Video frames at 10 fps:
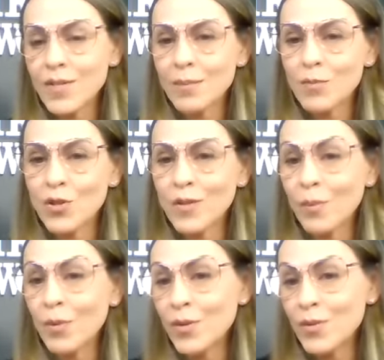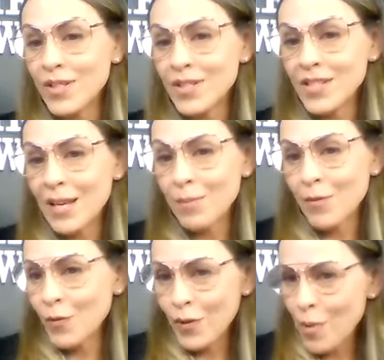And I'm sure that we used it today
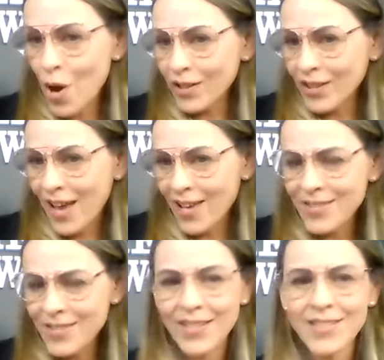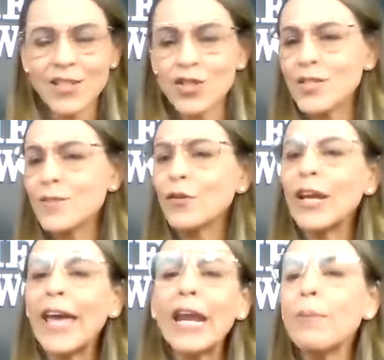before the podcast. I said, just
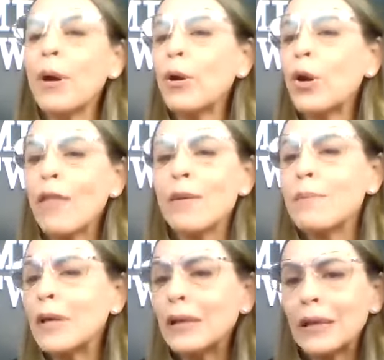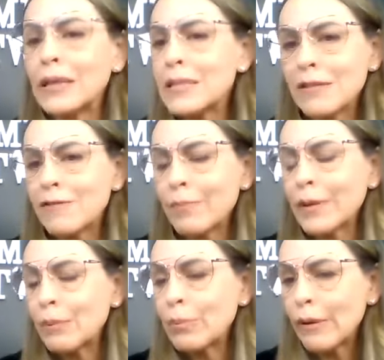forget about all the millions of
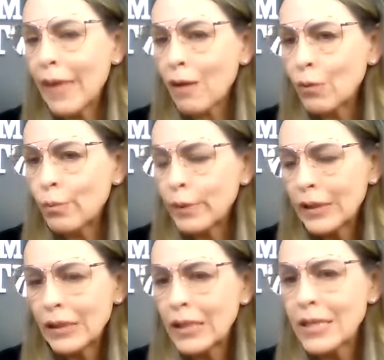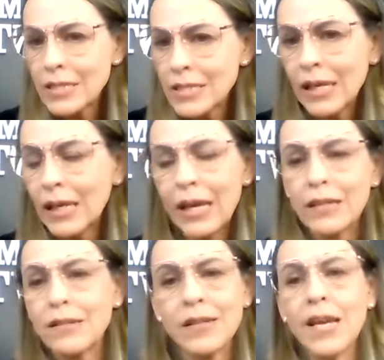people that will be listening
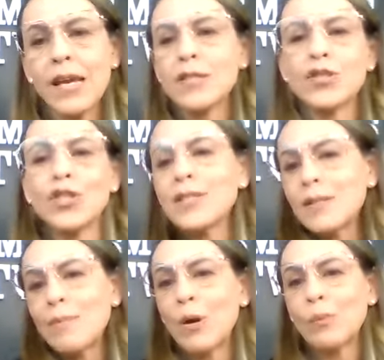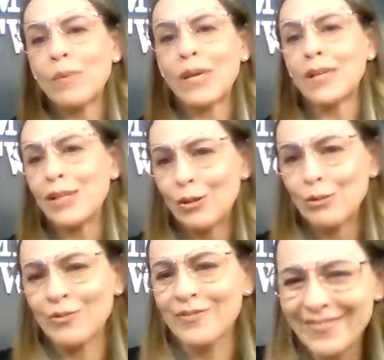in. It's just about me and
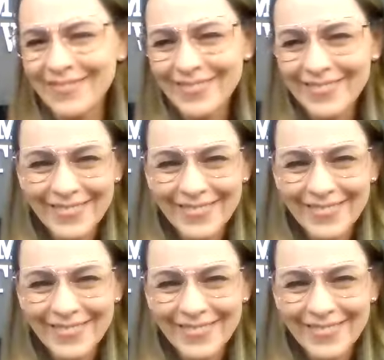you.